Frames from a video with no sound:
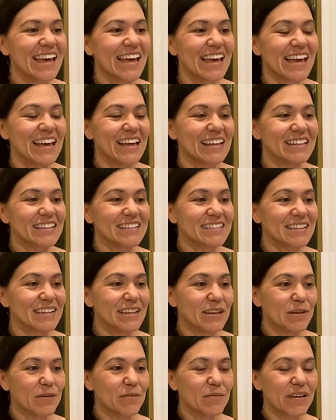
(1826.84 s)
and
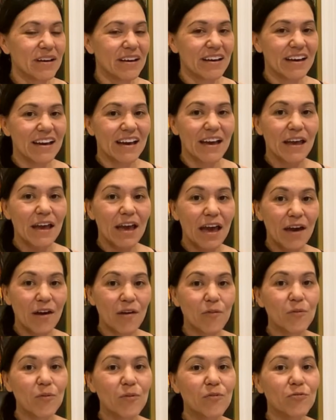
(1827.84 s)
um, I
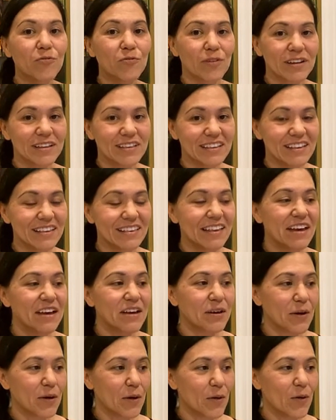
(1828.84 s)
I will freely
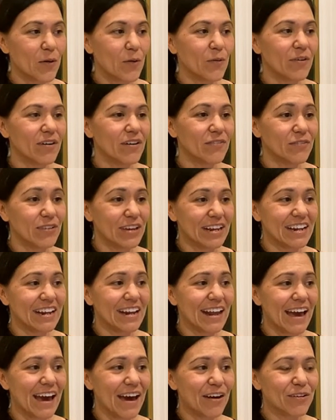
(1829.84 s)
let go of eating
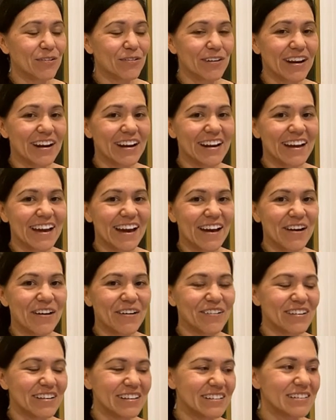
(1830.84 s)
out right
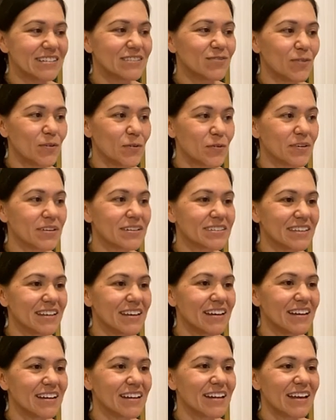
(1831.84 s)
now and just focus
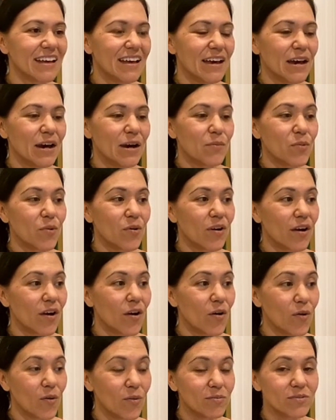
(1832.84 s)
on more
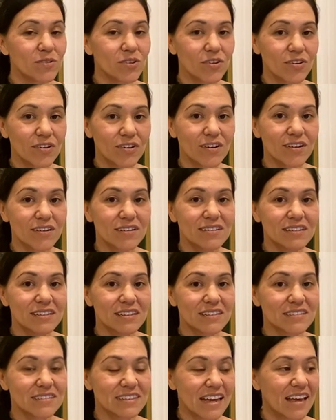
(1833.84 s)
home cooked,
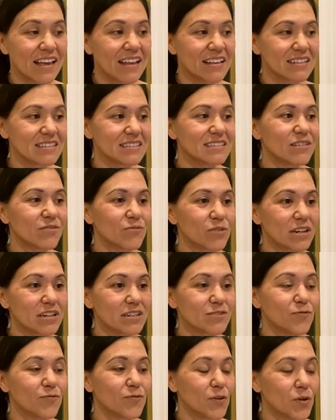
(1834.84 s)
dense,
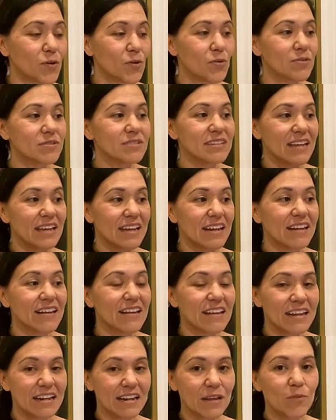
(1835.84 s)
rich foods and
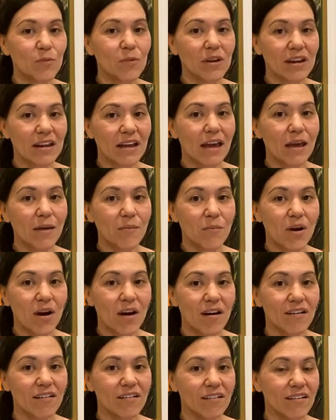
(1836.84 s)
eating when I'm
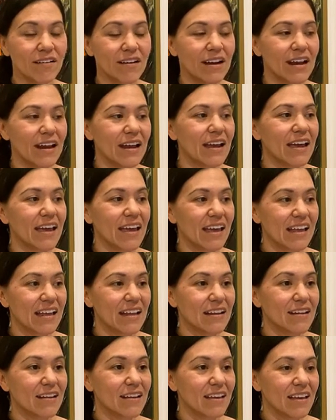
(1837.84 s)
hungry
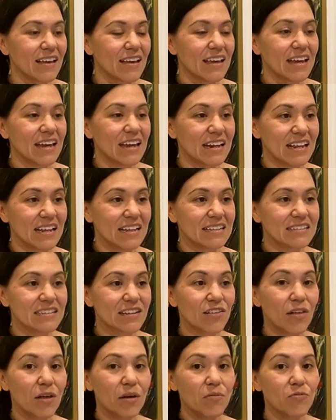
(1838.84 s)
and eating
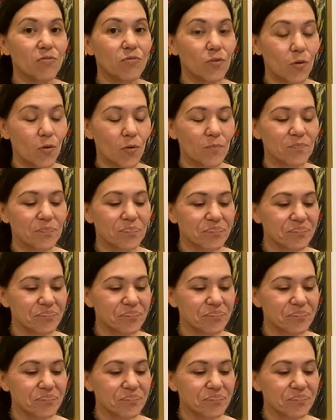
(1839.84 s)
until I'm full.